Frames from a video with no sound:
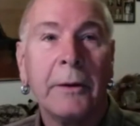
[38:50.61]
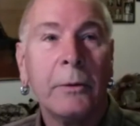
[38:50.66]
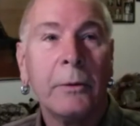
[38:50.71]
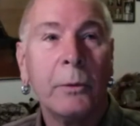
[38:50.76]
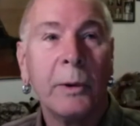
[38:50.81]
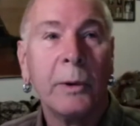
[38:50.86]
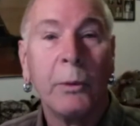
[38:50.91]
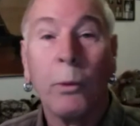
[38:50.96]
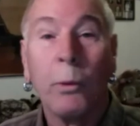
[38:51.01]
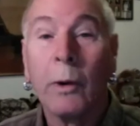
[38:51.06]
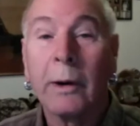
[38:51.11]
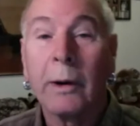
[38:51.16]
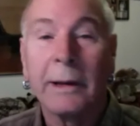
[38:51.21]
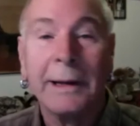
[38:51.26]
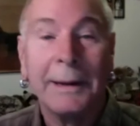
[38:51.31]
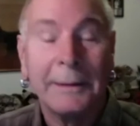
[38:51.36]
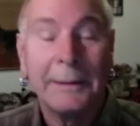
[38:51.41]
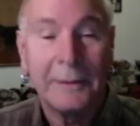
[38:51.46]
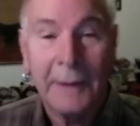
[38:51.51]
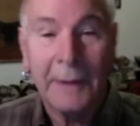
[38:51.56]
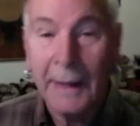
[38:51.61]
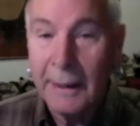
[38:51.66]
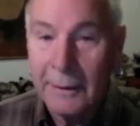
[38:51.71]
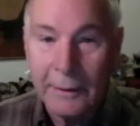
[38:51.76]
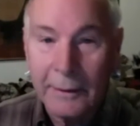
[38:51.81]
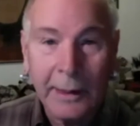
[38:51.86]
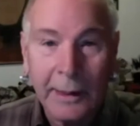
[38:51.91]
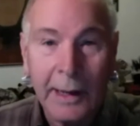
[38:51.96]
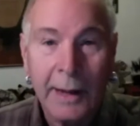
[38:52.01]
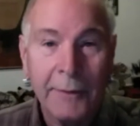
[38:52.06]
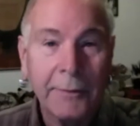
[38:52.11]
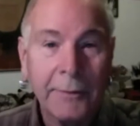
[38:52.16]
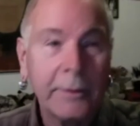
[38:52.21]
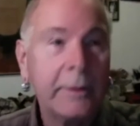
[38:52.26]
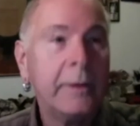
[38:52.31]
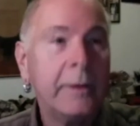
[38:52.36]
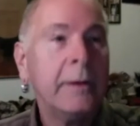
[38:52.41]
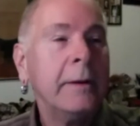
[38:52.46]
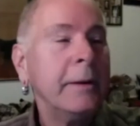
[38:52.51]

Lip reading: We work in a tent together.